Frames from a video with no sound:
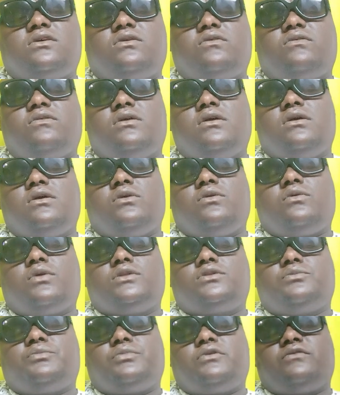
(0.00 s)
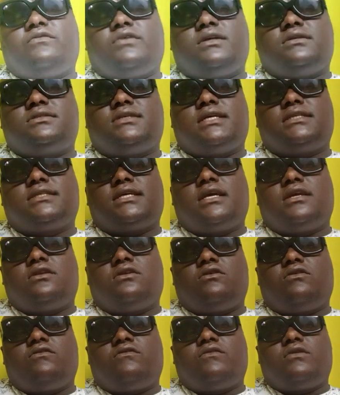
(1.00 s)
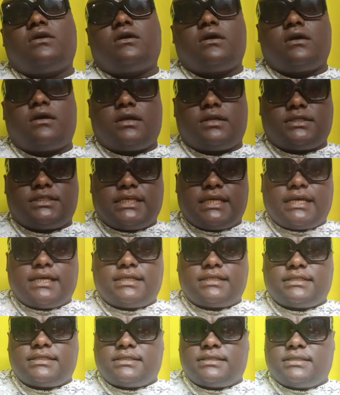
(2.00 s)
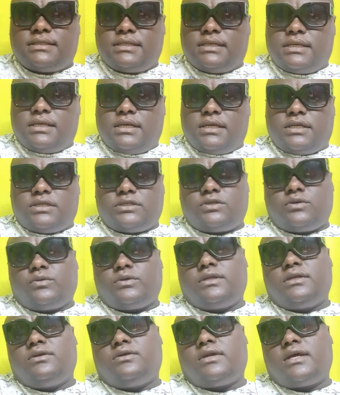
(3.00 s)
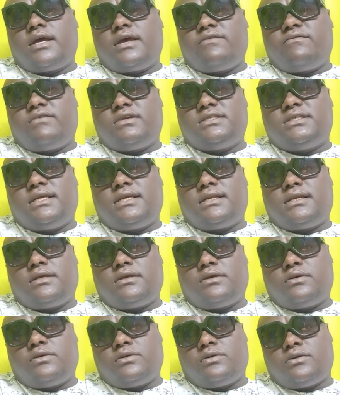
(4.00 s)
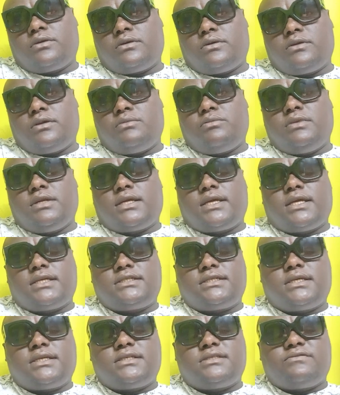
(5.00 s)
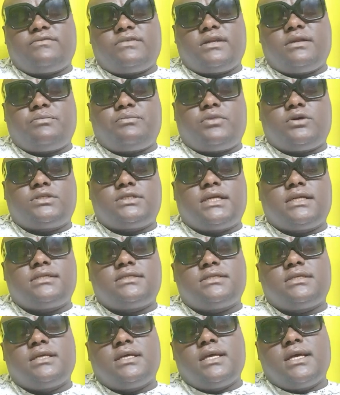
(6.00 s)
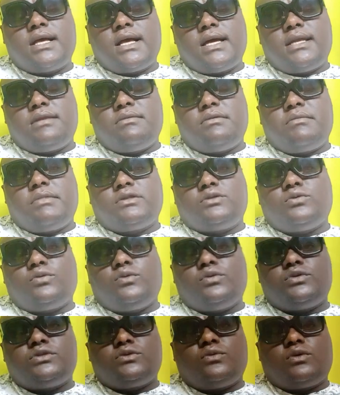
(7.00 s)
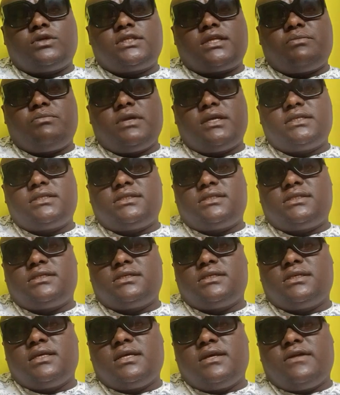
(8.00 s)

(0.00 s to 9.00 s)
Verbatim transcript: or you want to prevent such kind of uh, tears. So with dry vagina, lubrication is very important. And remember to use water-based